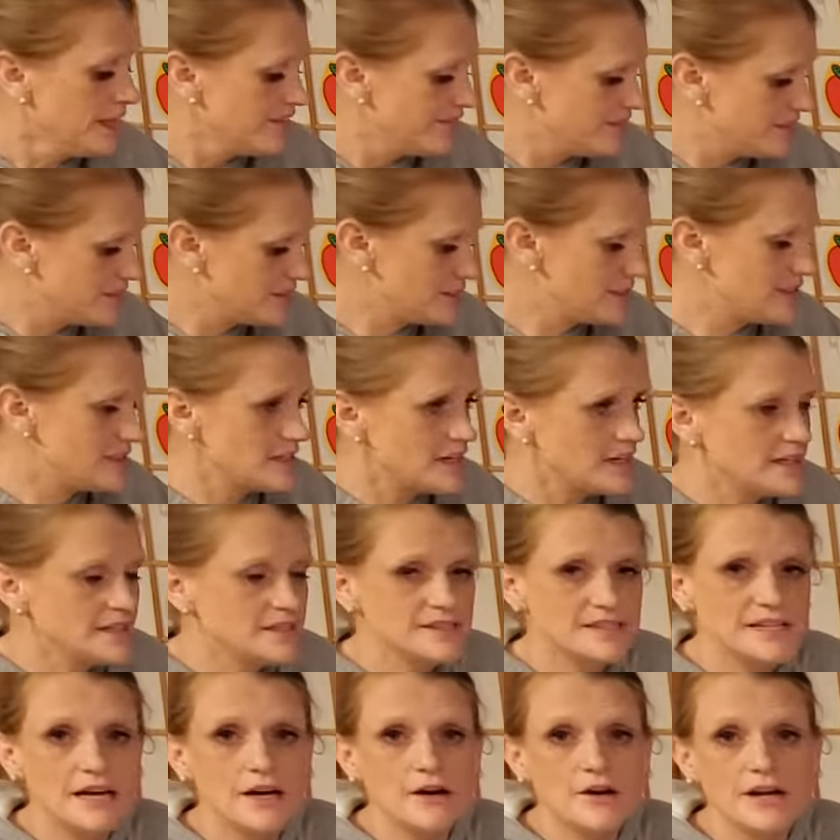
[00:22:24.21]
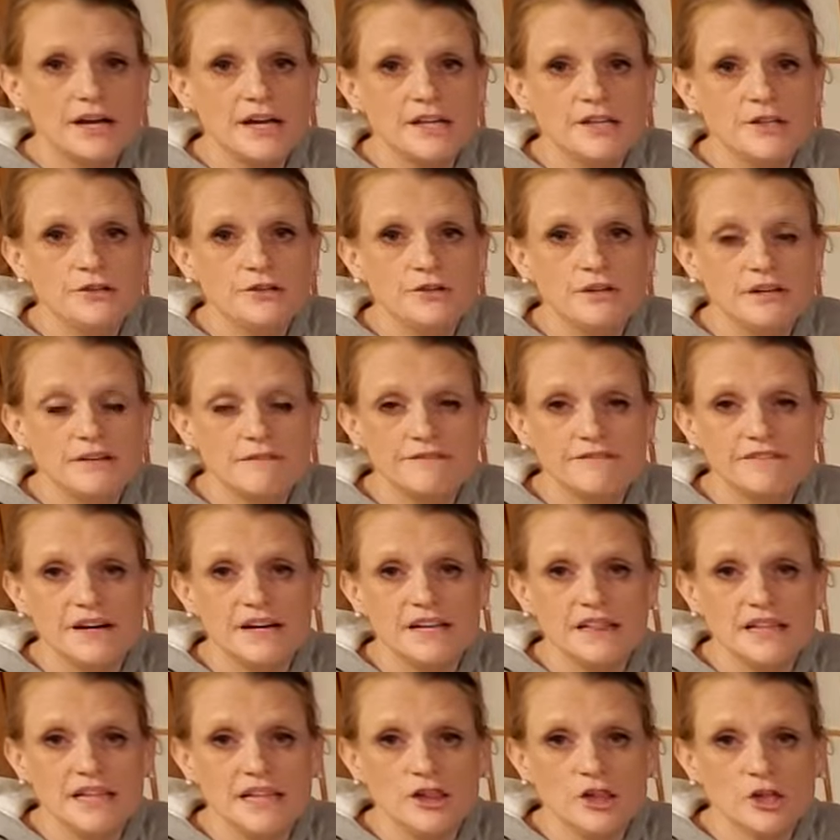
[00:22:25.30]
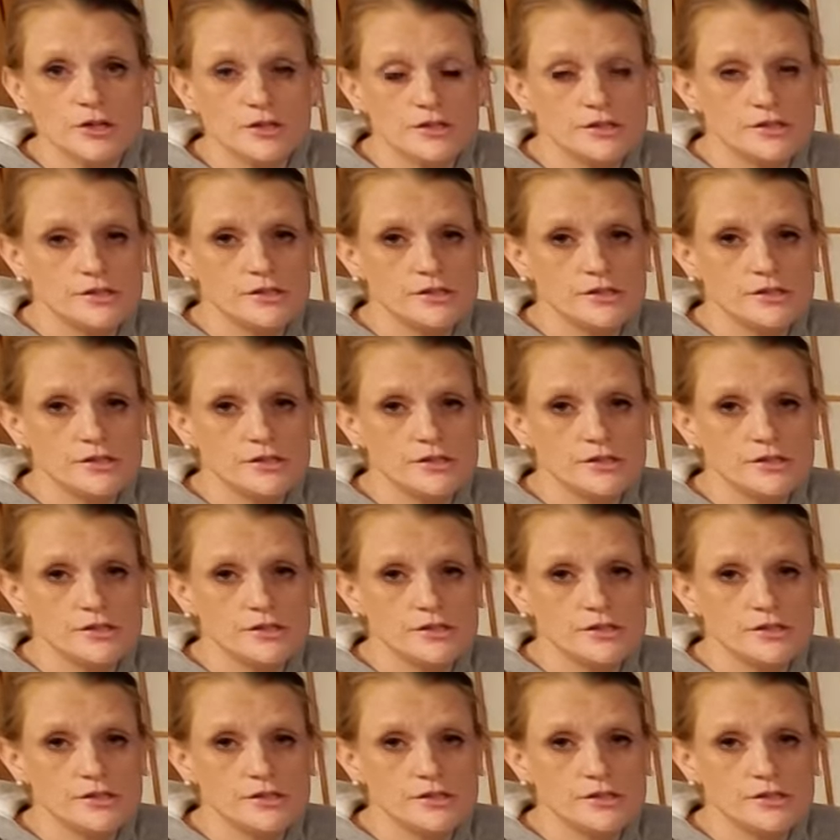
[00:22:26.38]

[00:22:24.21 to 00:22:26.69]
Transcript: the sun is out and you can finally learn